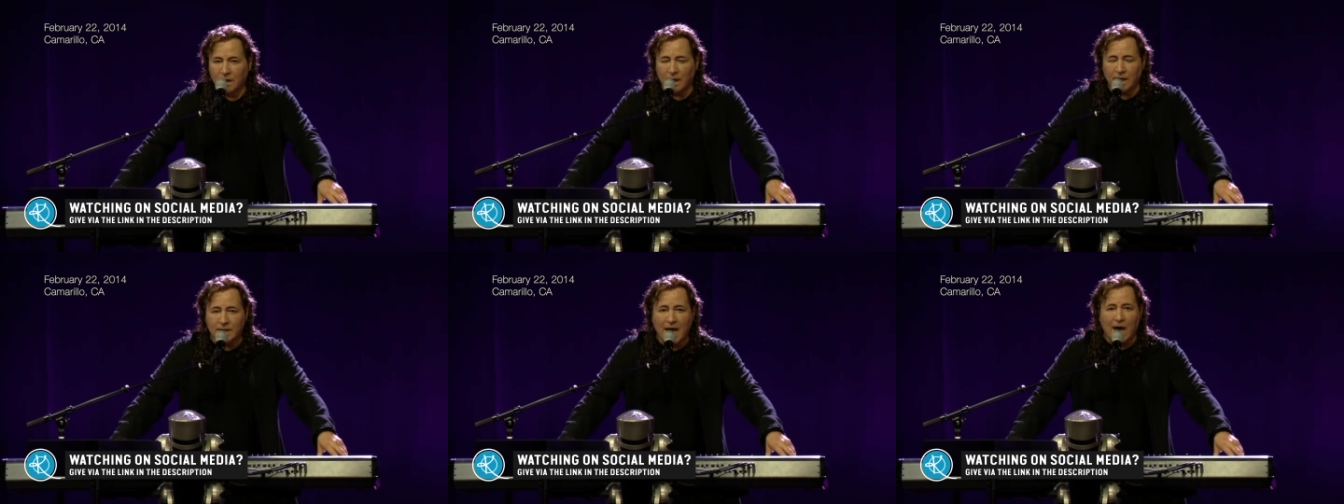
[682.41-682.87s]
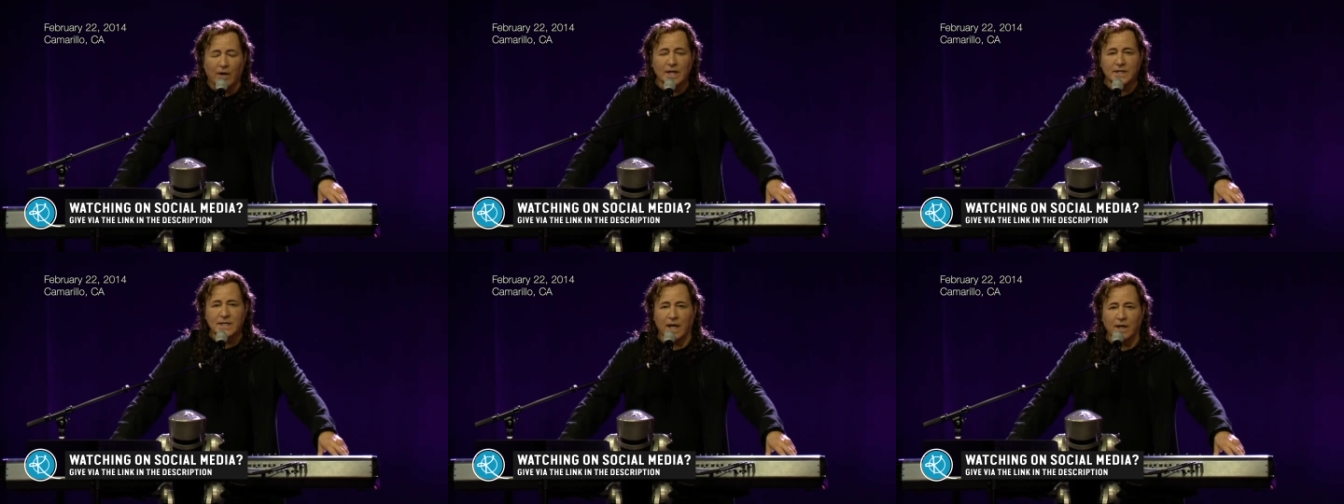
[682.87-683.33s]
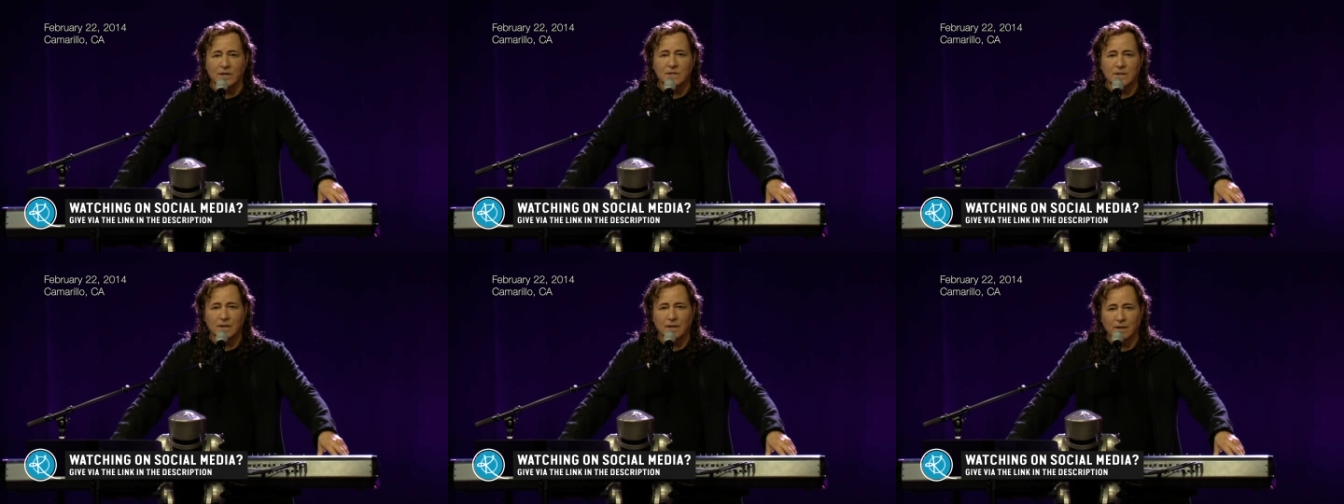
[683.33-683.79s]
at how he
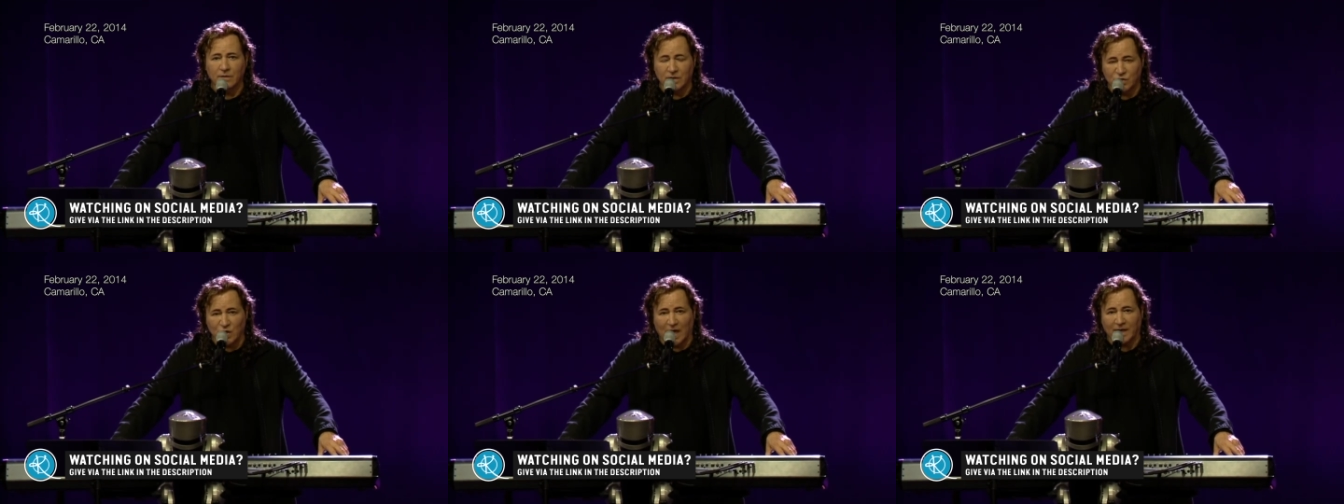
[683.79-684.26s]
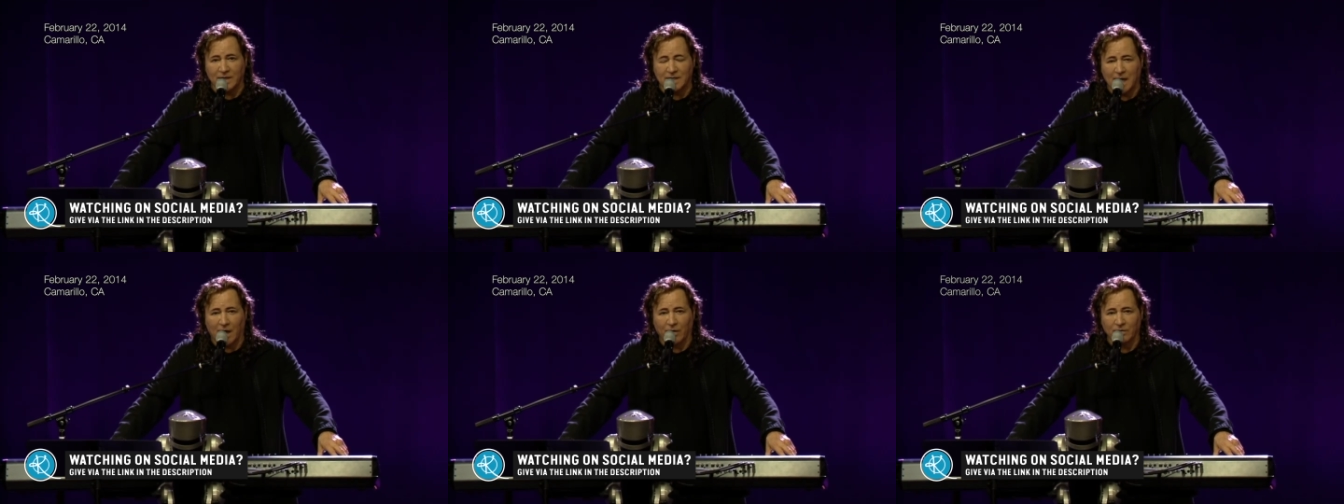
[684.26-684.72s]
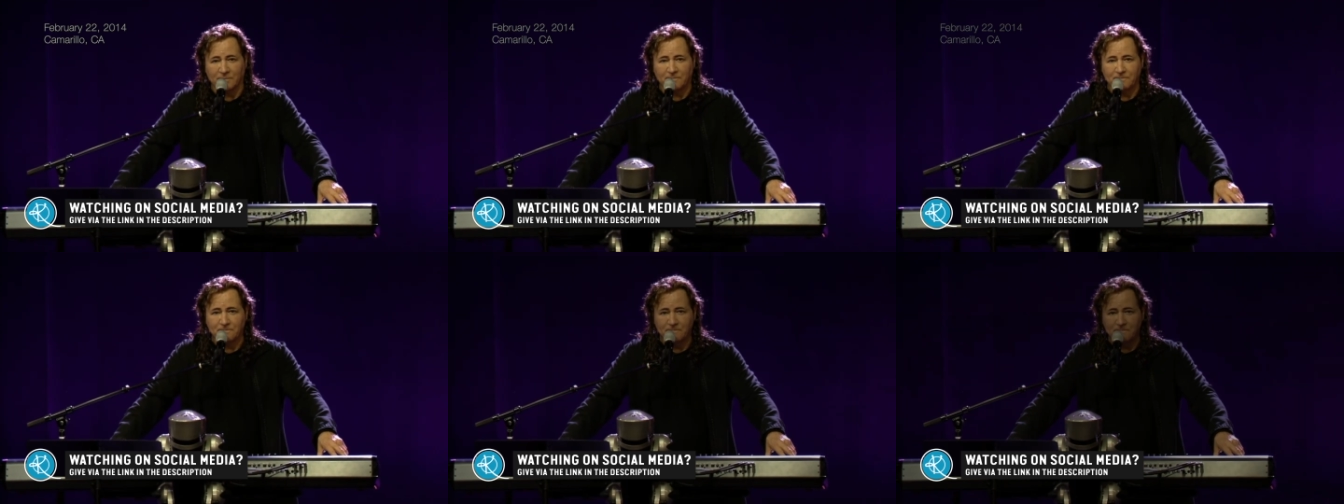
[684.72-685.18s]
takes the giant
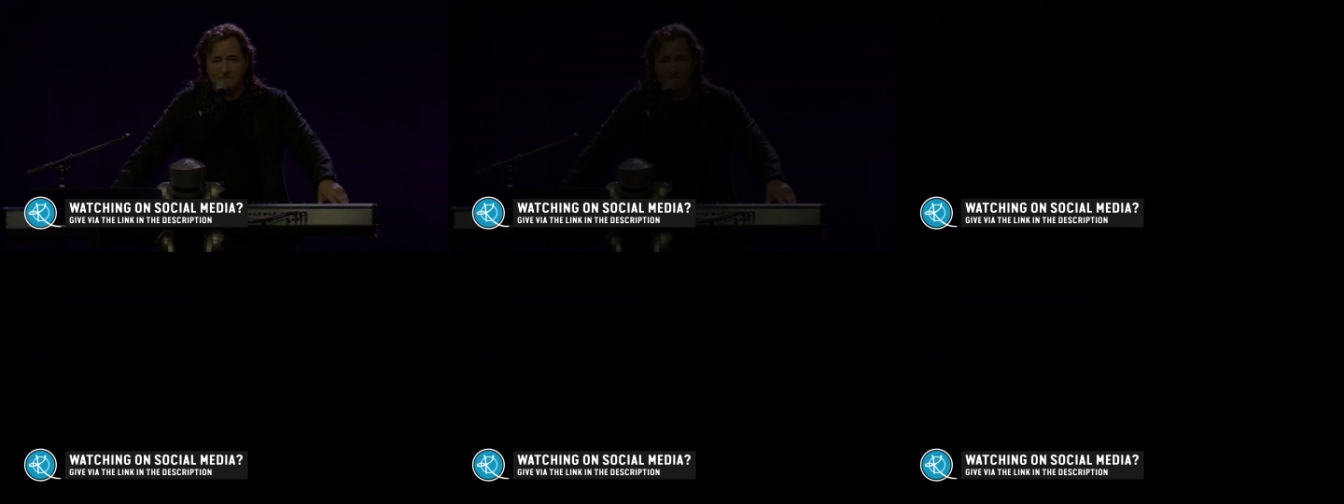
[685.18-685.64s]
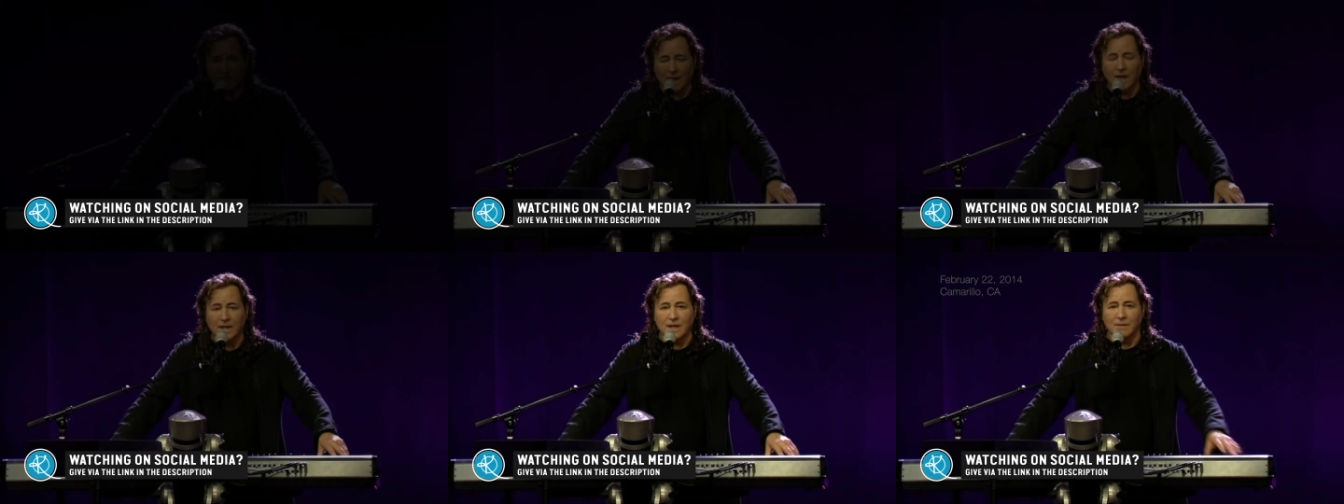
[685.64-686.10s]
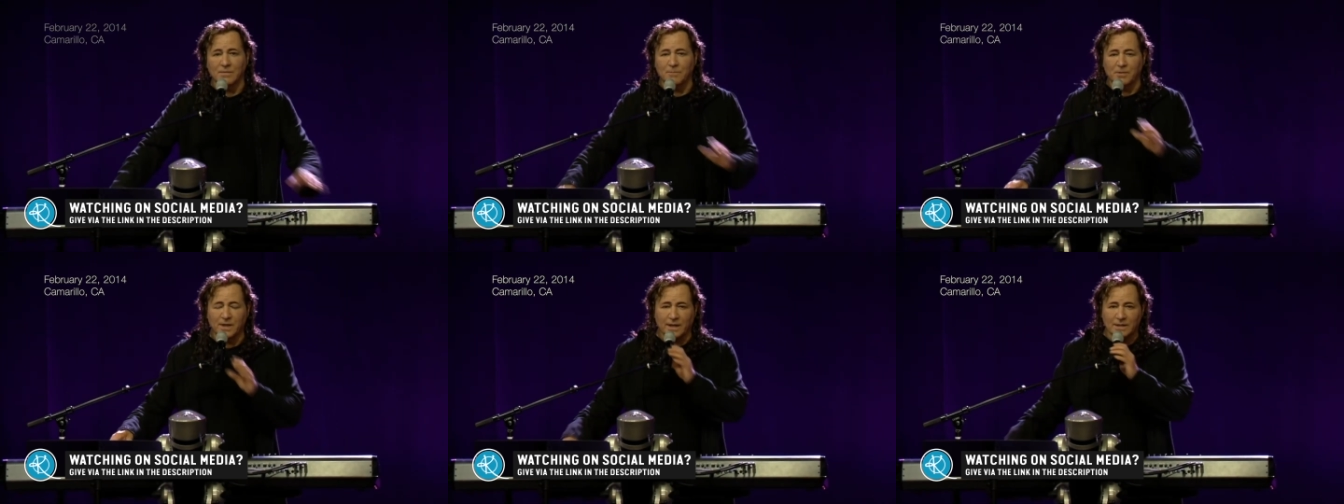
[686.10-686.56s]
down. Now hear me,
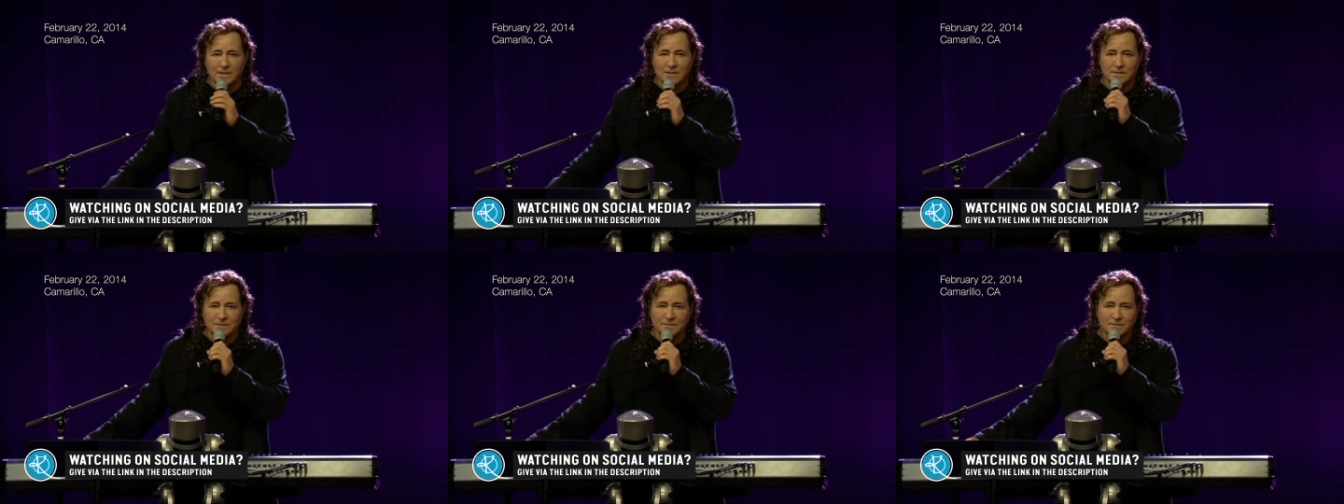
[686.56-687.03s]
please.